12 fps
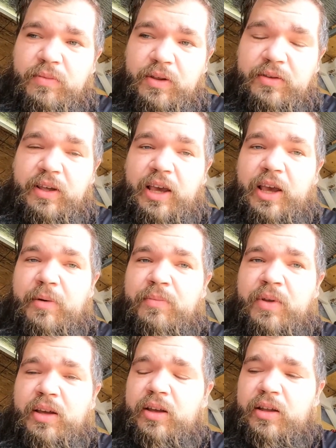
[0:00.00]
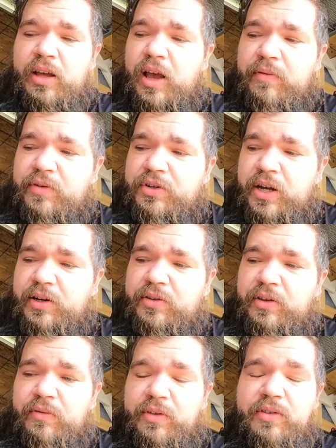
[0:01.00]
the same. I haven't checked to
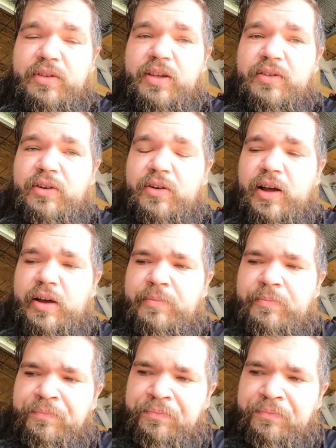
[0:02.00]
see if it's seized or not.